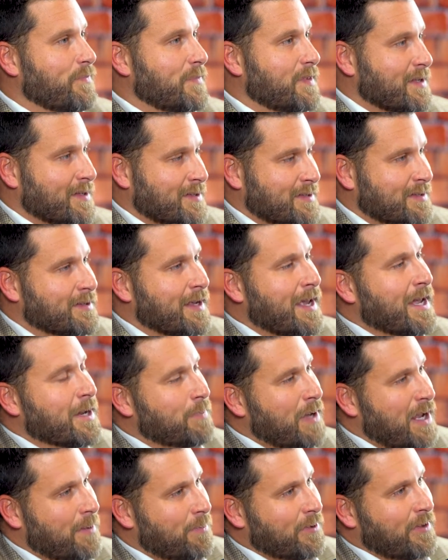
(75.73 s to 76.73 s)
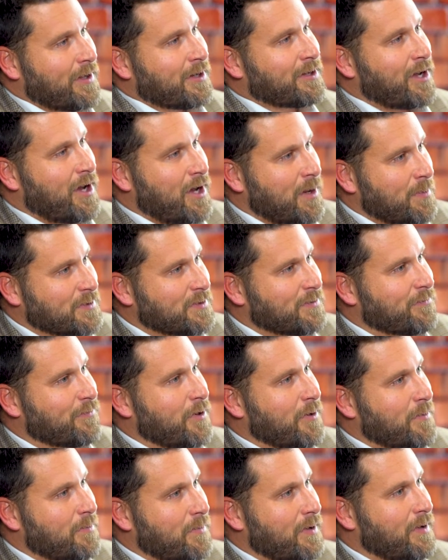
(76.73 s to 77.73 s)
this sandpaper that comes
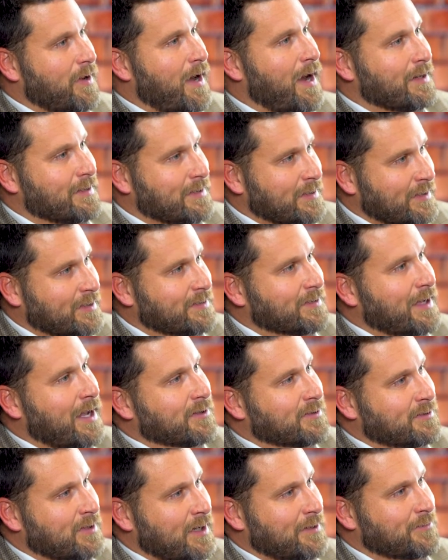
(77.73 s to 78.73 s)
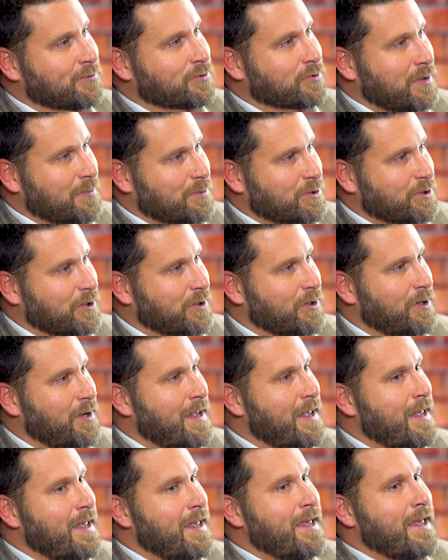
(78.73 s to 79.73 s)
from ideas outside of Scripture
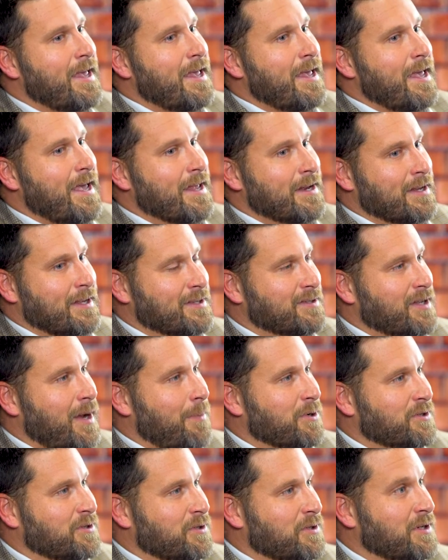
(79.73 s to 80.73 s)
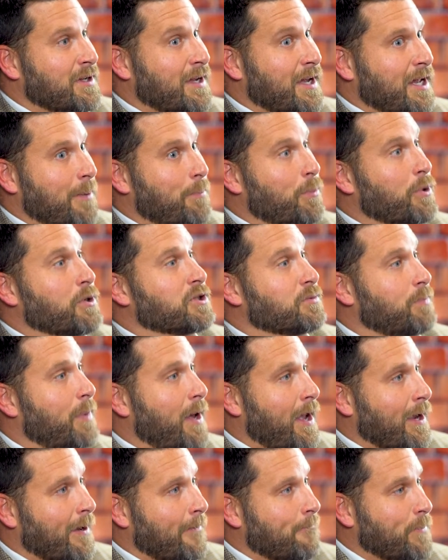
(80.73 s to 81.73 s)
and his opportunity to kind of push
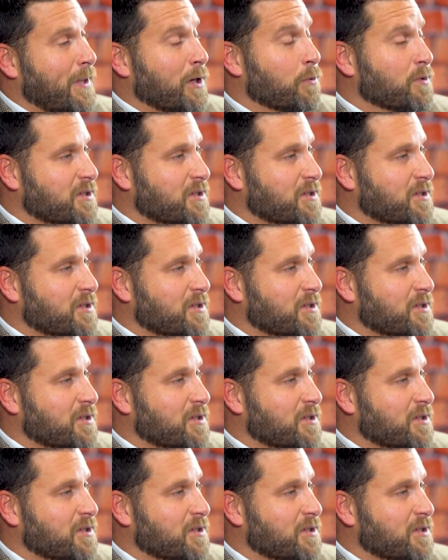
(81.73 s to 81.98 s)
back in a mm-hmm.